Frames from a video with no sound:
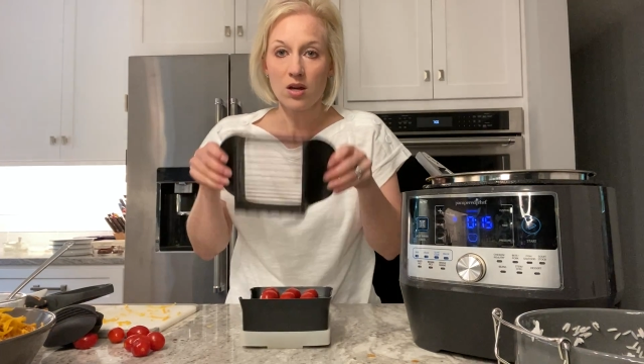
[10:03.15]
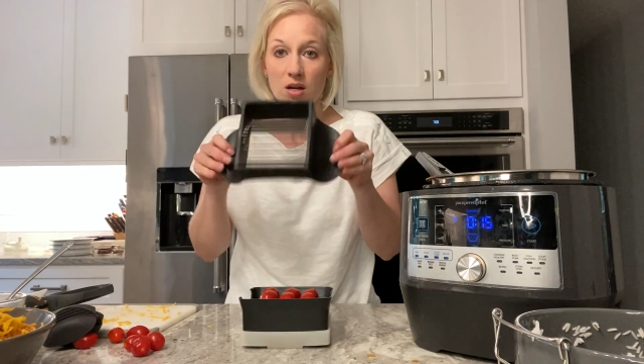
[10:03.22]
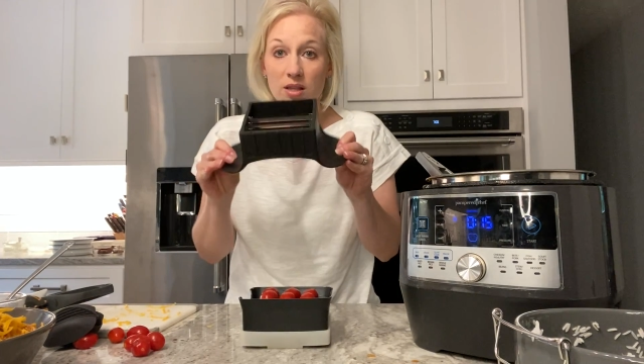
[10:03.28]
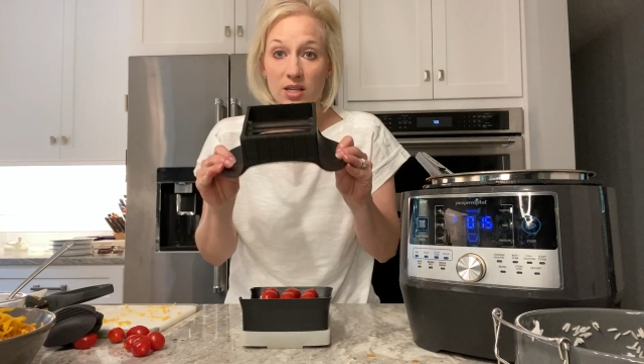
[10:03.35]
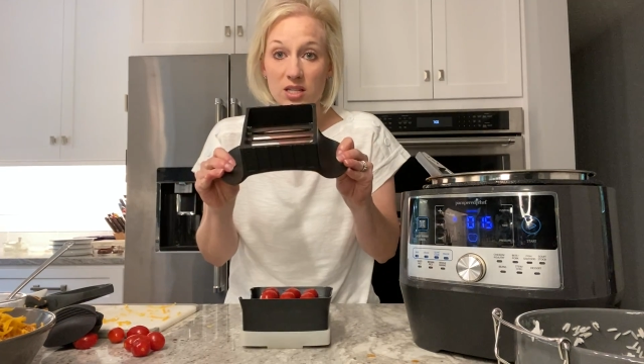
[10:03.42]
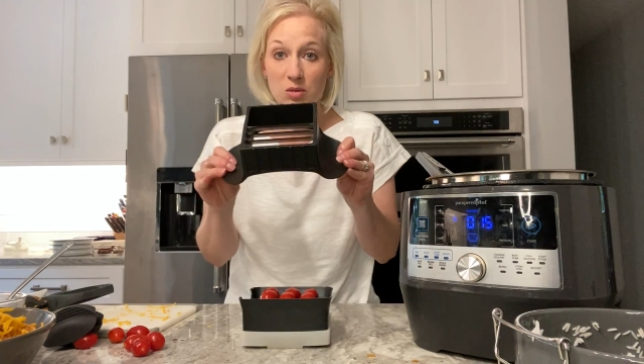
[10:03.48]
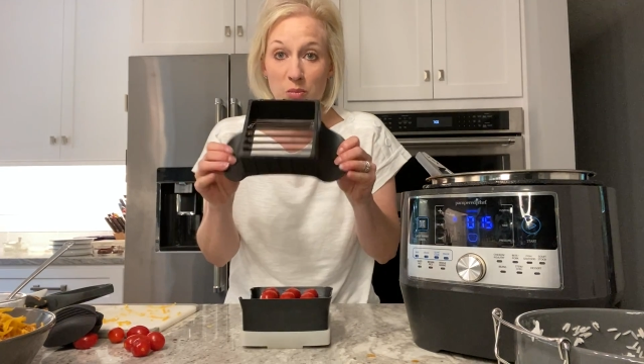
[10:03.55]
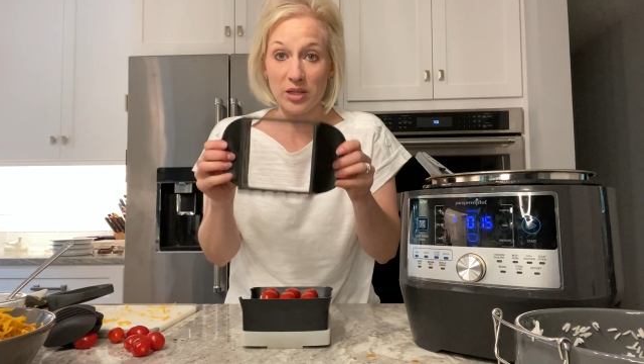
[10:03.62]

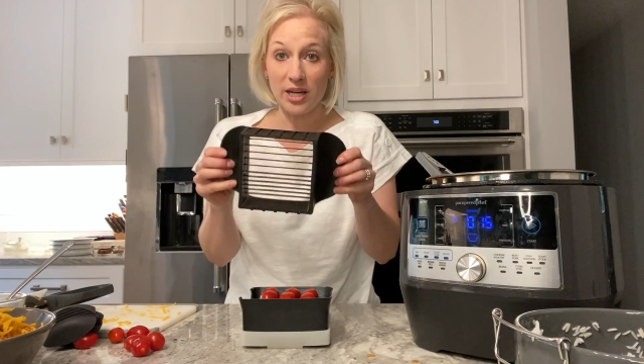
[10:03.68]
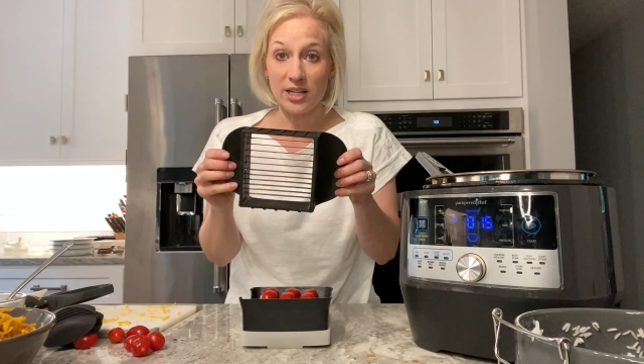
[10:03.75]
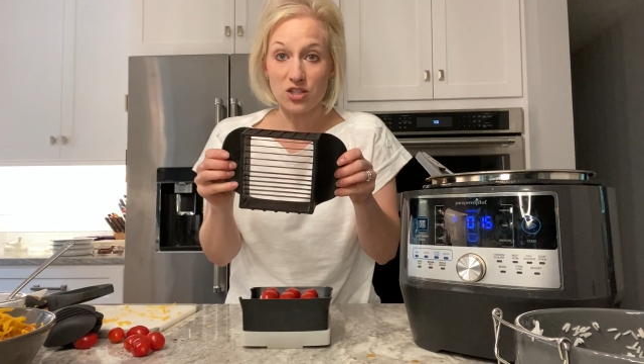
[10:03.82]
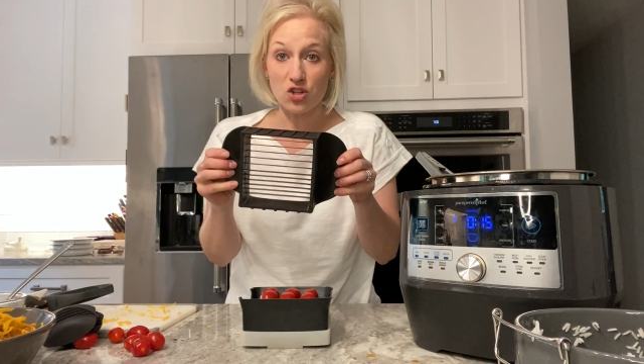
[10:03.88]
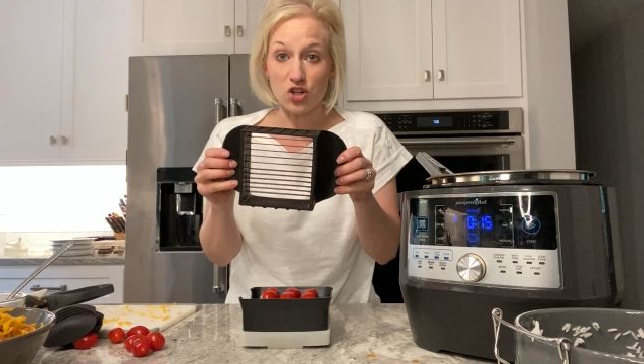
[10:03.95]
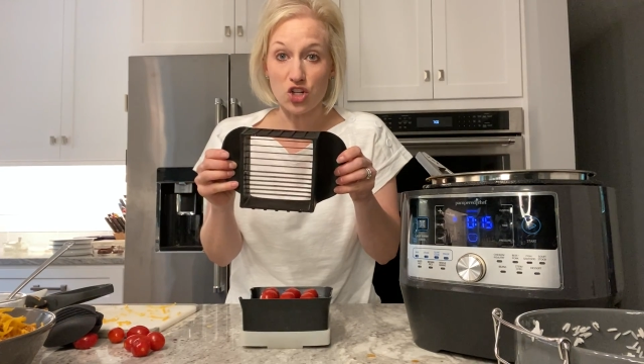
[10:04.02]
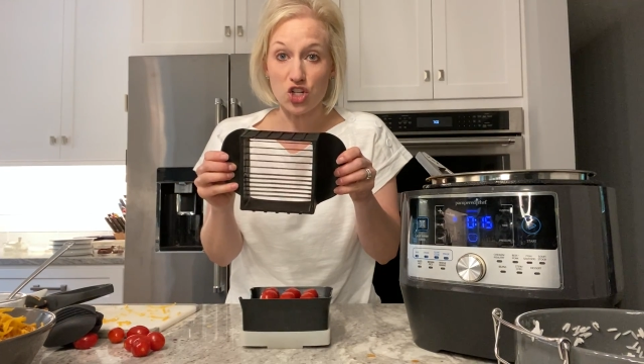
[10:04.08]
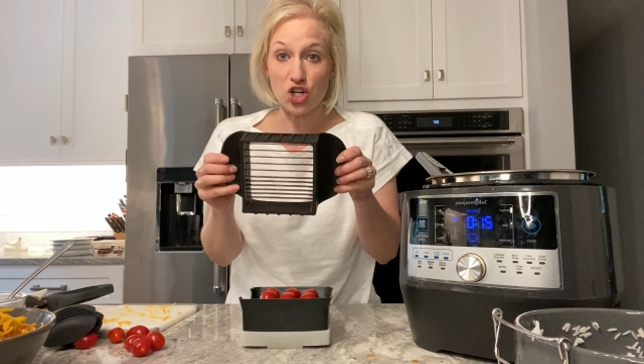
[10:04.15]
These blades
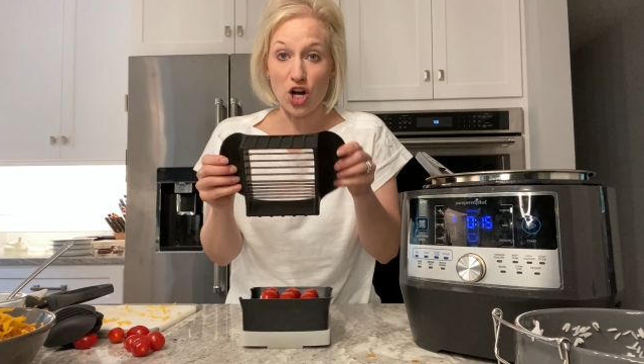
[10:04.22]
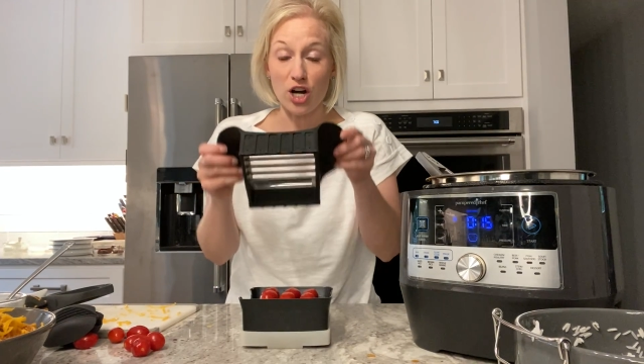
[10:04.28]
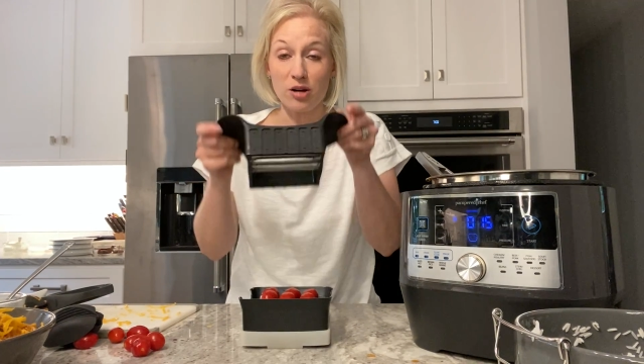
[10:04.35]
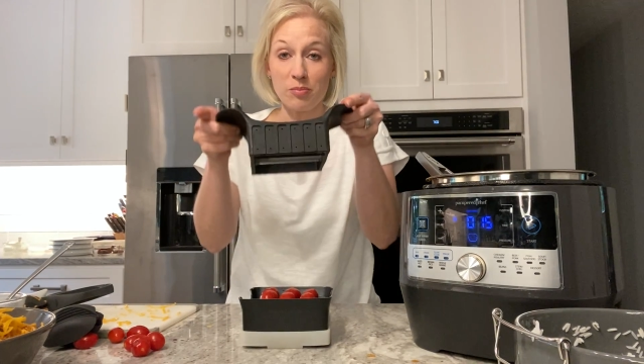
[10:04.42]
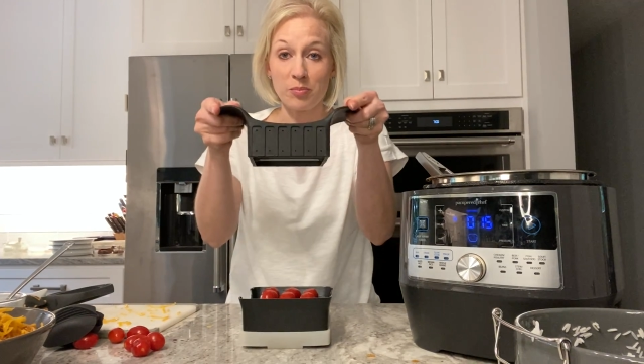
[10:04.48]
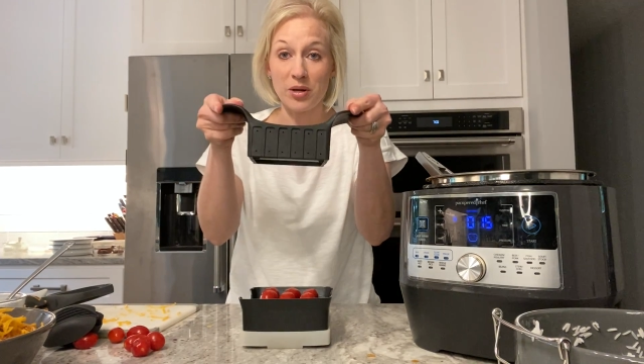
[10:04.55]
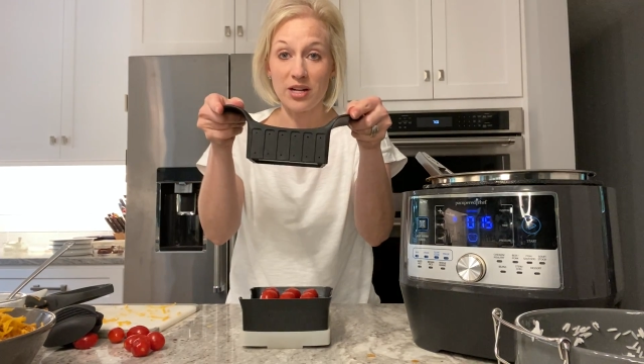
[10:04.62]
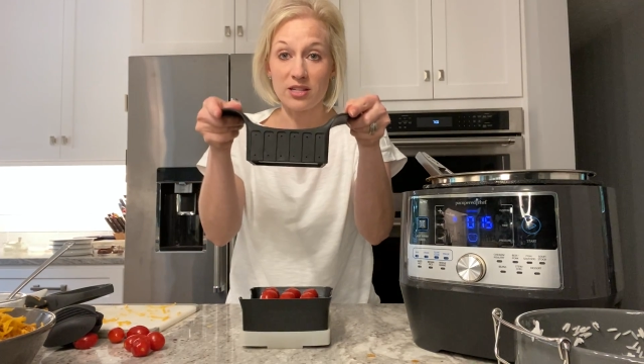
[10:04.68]
are
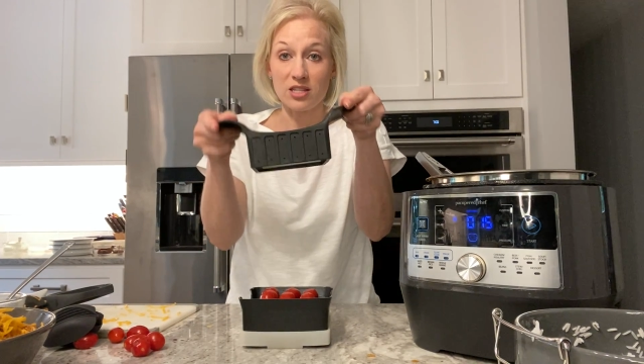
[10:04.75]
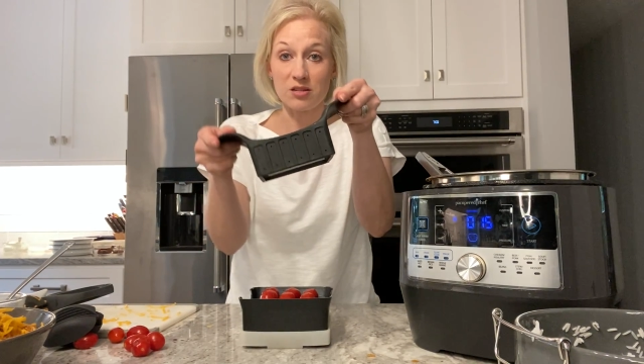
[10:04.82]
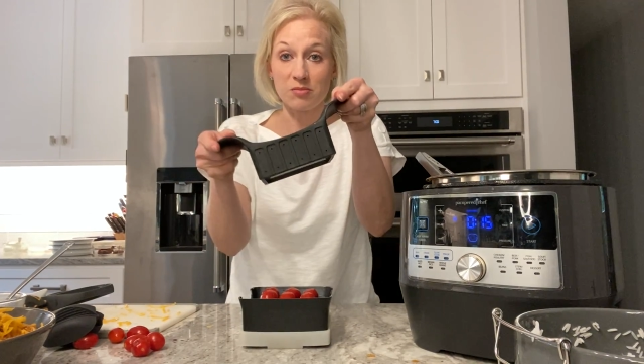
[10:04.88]
sharp, but it's